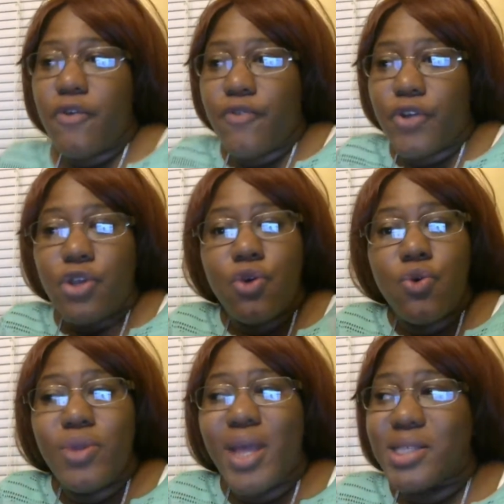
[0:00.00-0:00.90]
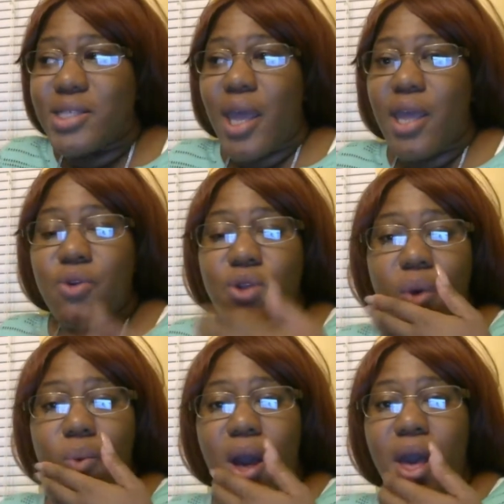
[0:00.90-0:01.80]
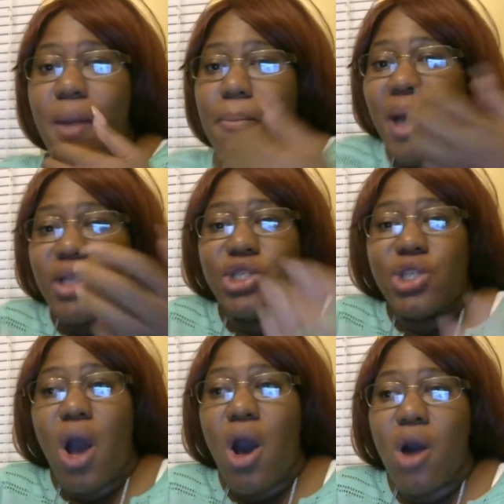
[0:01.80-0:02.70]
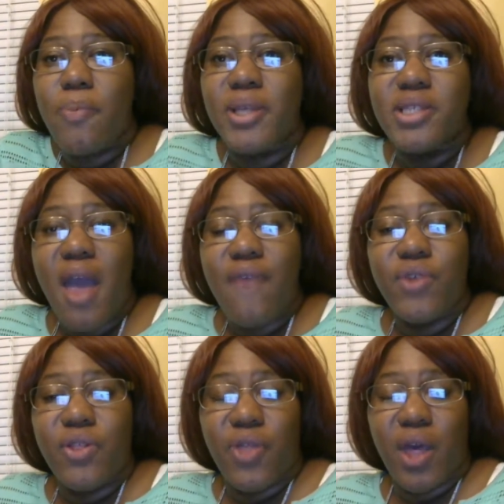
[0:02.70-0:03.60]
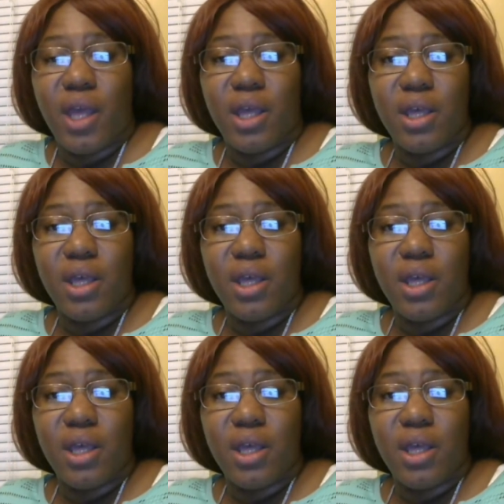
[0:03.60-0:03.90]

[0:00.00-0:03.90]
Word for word: for you that's saying, you know what, my job is everything.